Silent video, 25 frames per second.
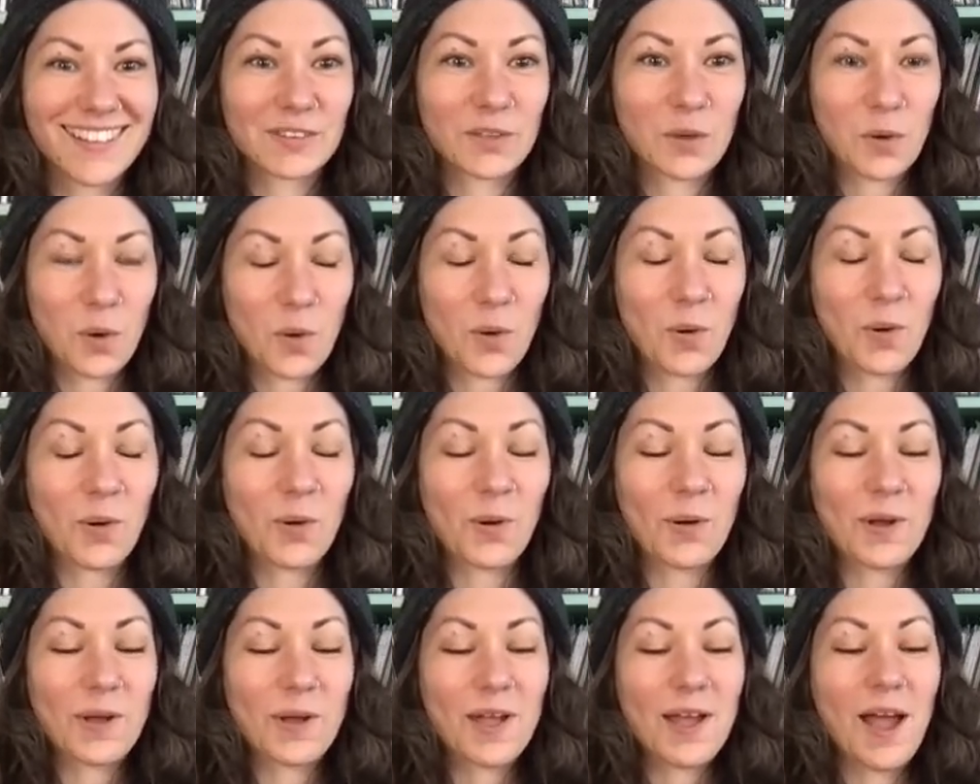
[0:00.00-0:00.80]

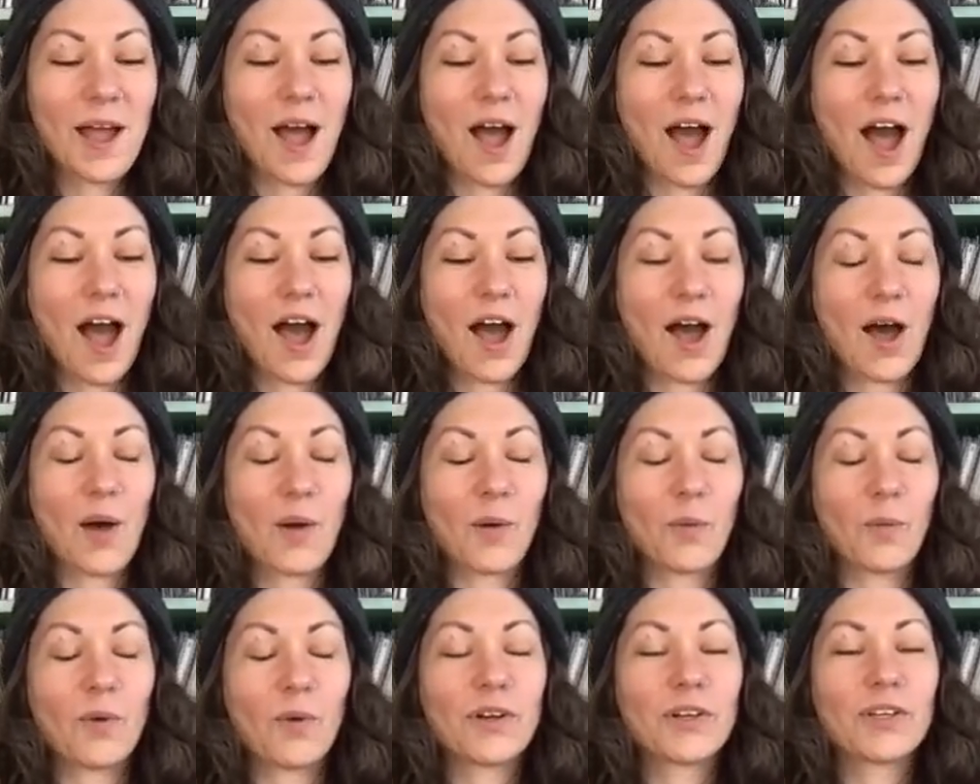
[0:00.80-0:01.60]
Cool.
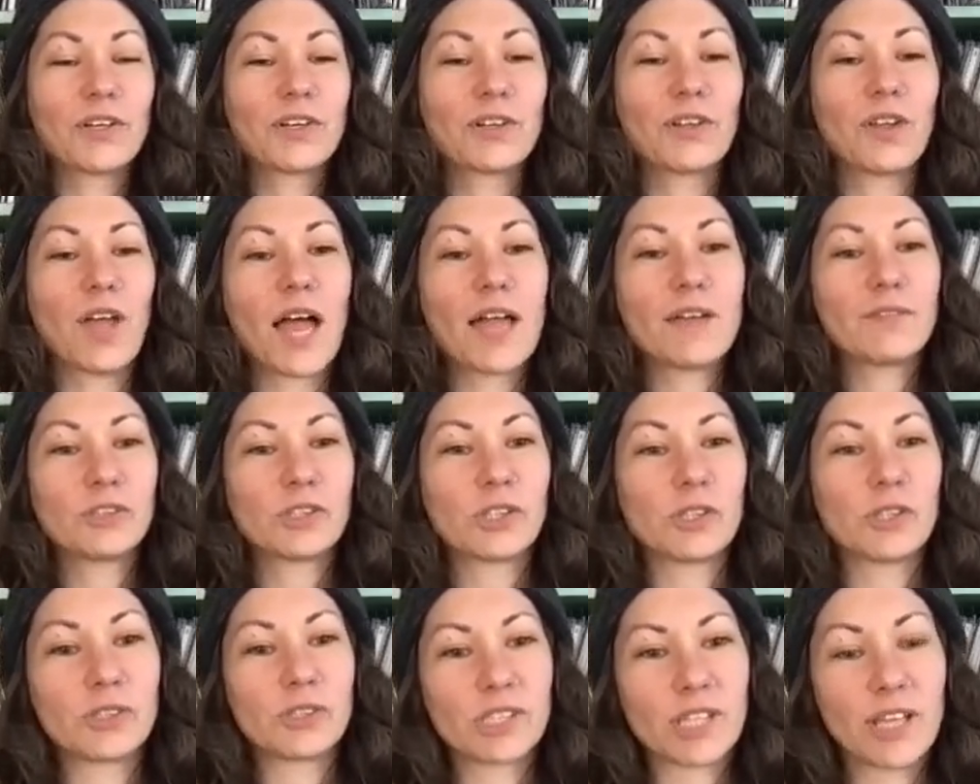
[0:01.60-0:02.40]
Uh, what are your live
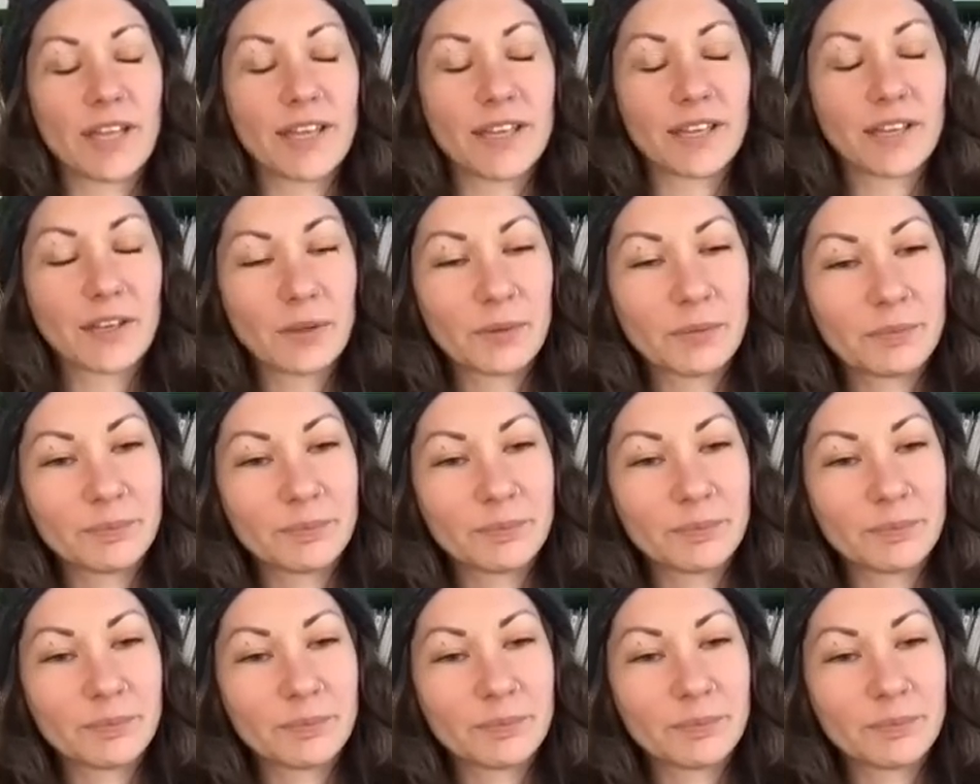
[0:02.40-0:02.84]
shows like?